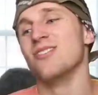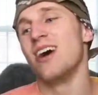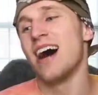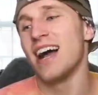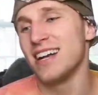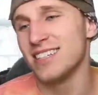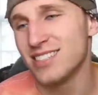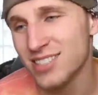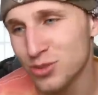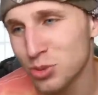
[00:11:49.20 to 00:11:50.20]
why does
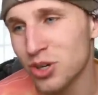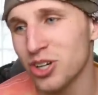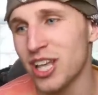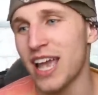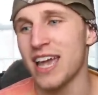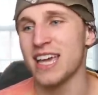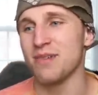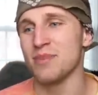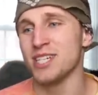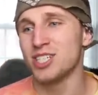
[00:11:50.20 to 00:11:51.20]
this world
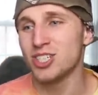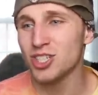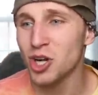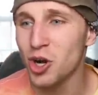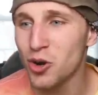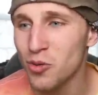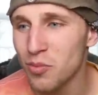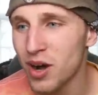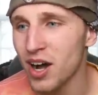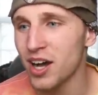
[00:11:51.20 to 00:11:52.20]
hate me so
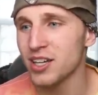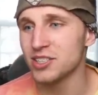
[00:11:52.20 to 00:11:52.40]
much?